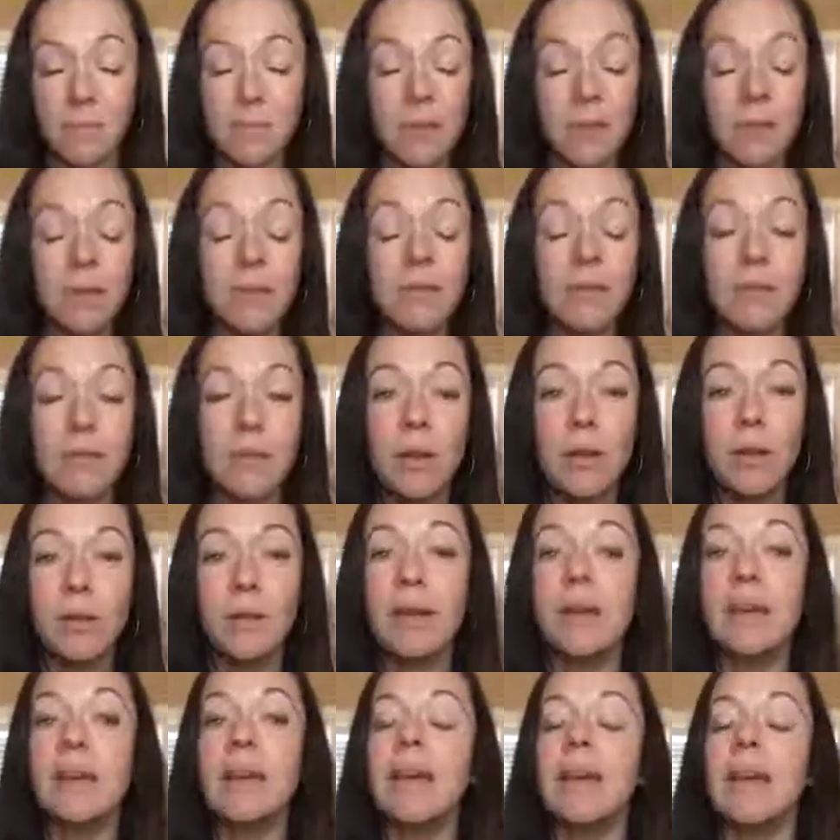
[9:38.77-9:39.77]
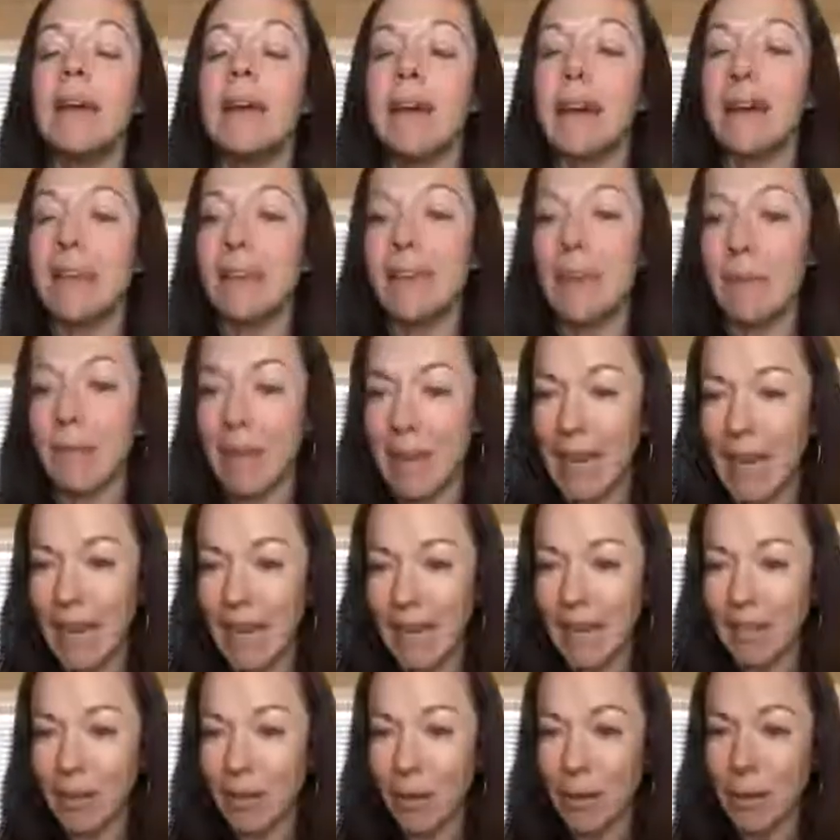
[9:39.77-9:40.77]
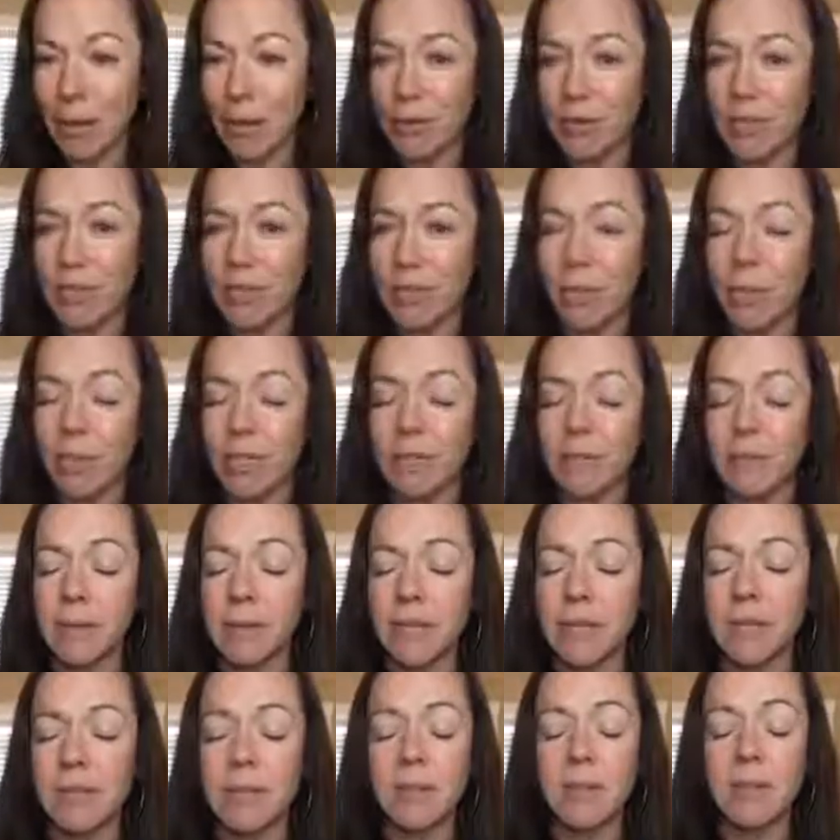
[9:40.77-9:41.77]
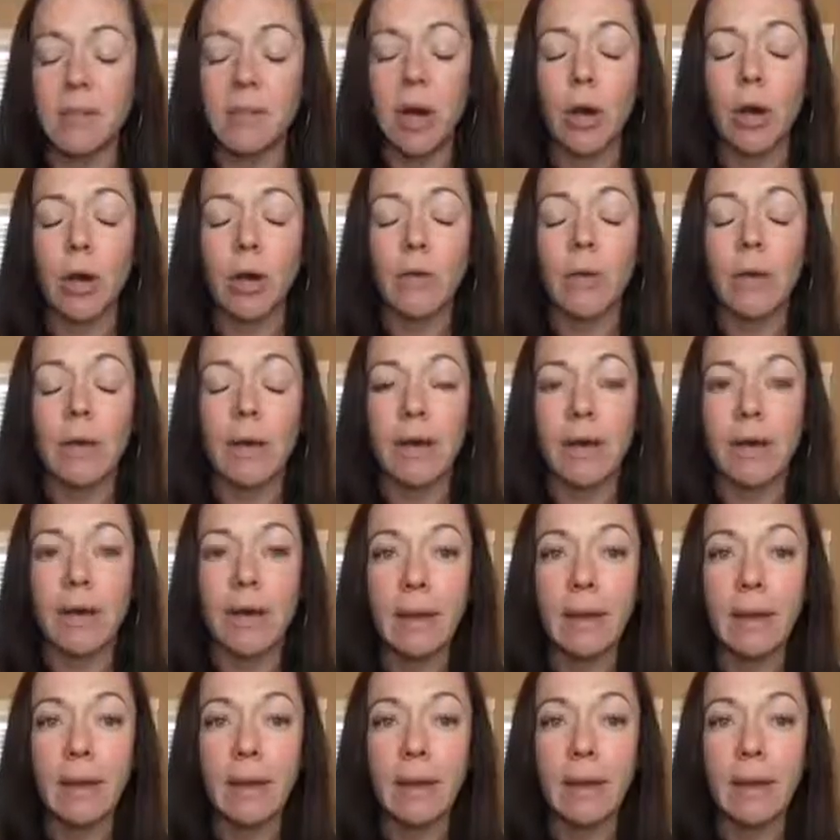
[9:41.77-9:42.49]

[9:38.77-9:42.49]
So eliminating those is going to be so